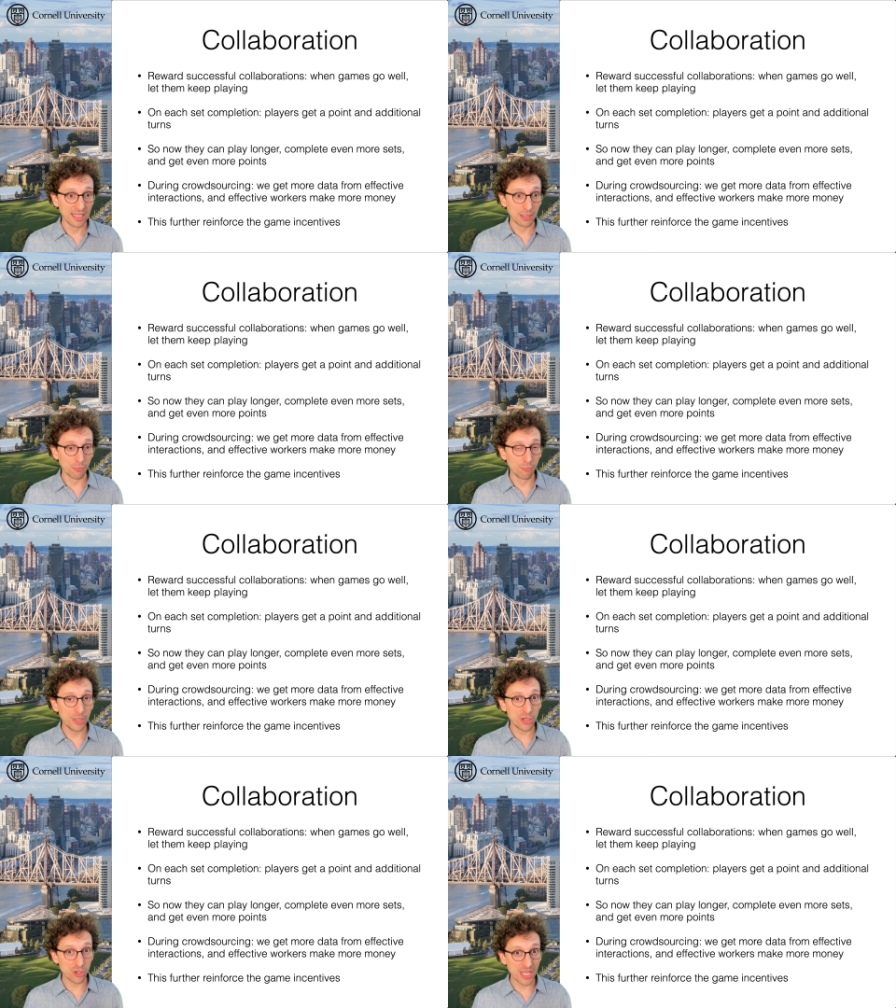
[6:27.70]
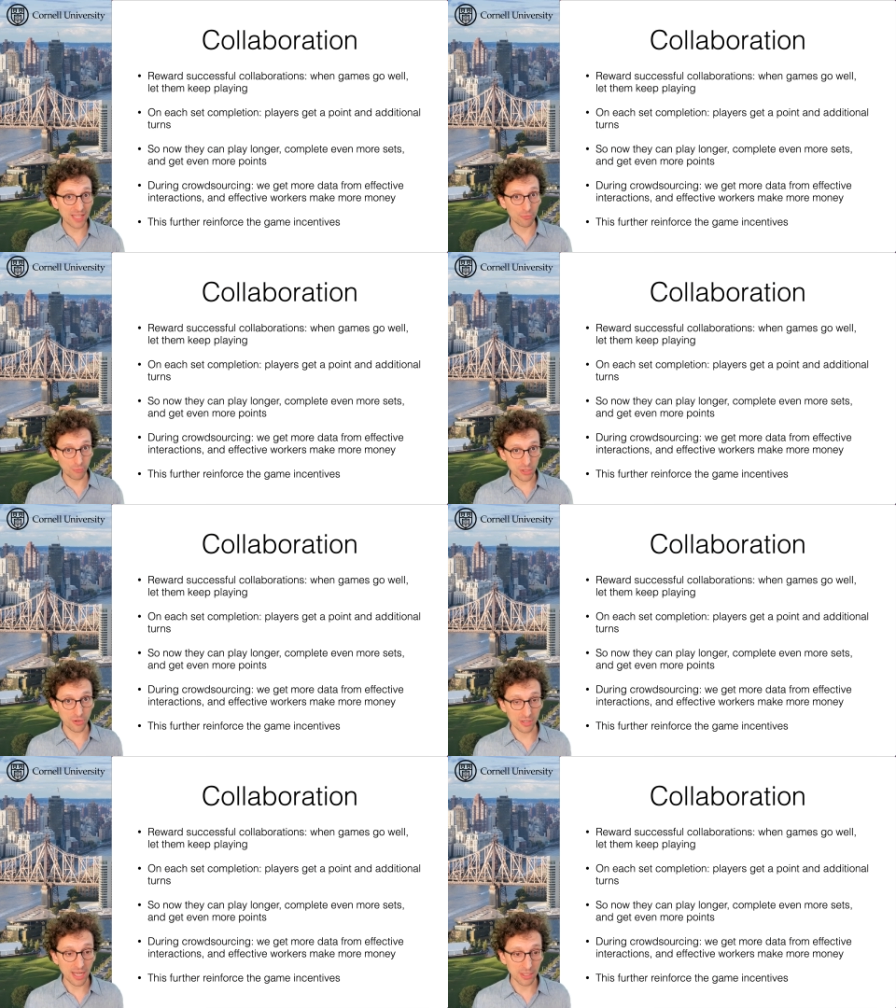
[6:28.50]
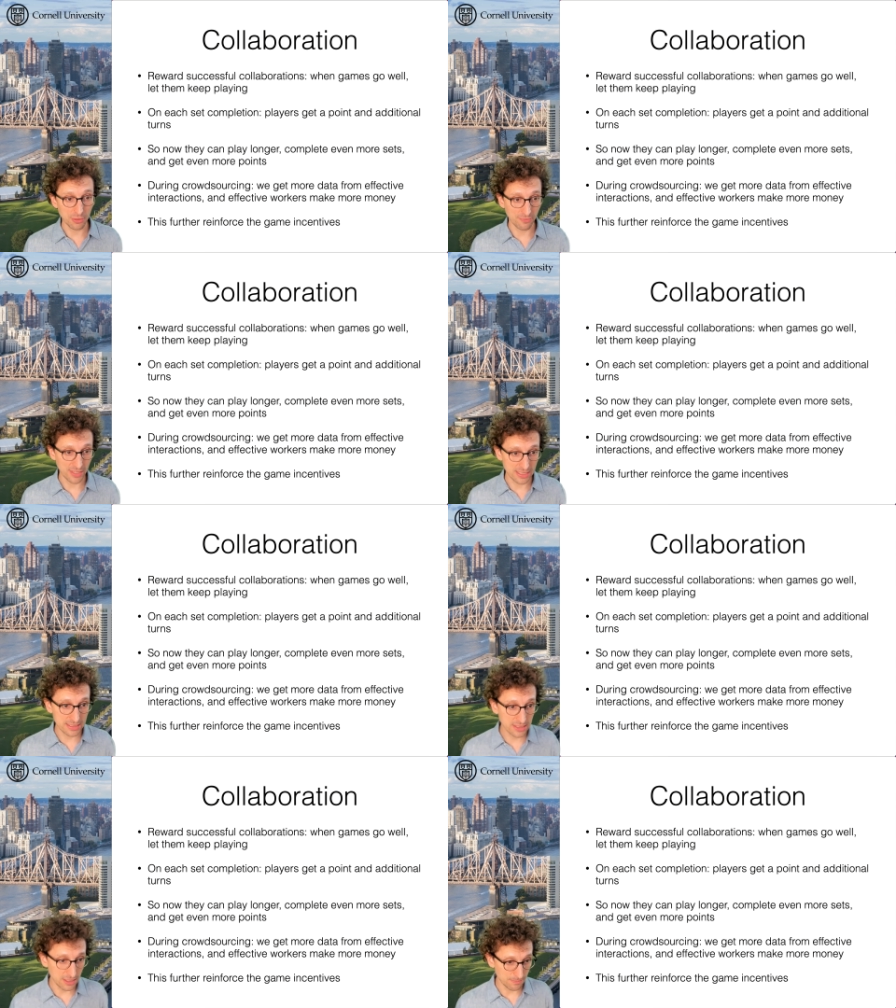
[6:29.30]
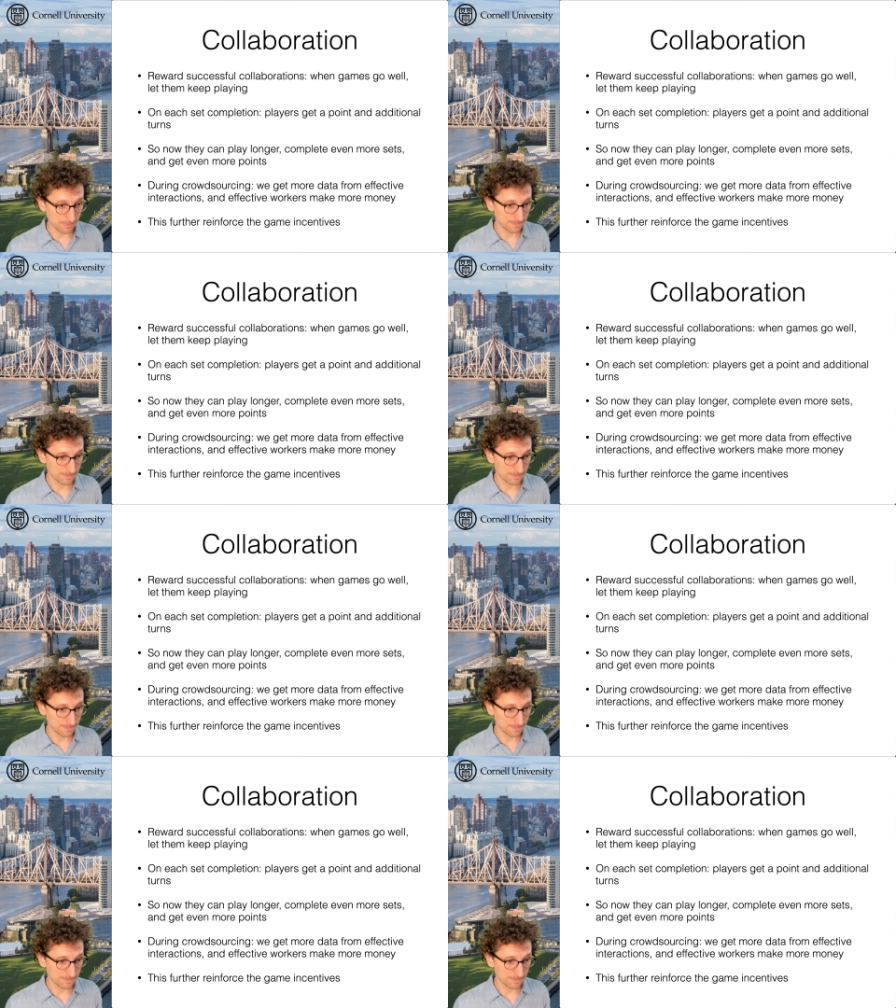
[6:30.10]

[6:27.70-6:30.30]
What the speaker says: rich get richer kind of a scheme.